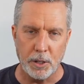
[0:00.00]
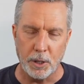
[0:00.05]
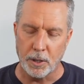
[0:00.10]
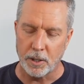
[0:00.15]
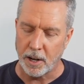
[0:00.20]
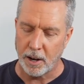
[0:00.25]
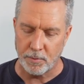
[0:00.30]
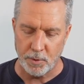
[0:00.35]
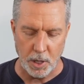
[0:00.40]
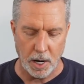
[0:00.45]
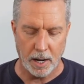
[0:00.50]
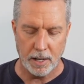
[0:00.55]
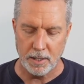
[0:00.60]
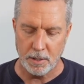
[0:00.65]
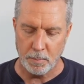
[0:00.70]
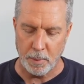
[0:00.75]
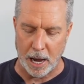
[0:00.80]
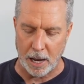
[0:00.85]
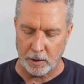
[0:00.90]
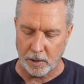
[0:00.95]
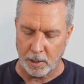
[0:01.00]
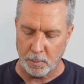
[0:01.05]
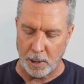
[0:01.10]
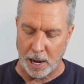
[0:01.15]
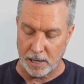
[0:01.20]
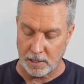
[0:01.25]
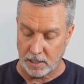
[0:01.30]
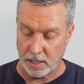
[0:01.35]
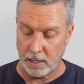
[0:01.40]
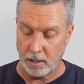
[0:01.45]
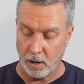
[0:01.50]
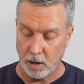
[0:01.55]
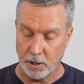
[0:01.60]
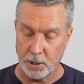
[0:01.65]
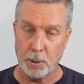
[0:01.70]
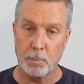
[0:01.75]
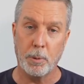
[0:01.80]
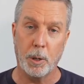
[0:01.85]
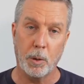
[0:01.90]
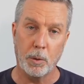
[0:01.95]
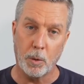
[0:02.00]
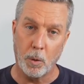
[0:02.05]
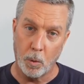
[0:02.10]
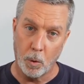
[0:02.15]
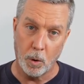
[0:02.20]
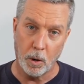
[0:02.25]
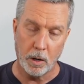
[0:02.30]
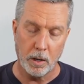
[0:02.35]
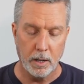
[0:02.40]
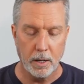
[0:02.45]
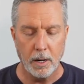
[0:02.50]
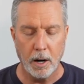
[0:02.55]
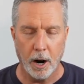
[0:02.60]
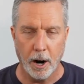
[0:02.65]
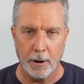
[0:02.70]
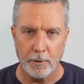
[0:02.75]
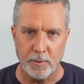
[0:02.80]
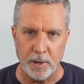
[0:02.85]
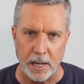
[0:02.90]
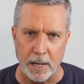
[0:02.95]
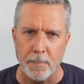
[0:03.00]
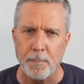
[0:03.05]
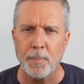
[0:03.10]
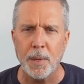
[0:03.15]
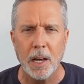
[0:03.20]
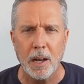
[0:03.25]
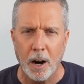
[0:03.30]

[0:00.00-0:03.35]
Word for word: You're gonna have tons of battery capacity on your boat or R V.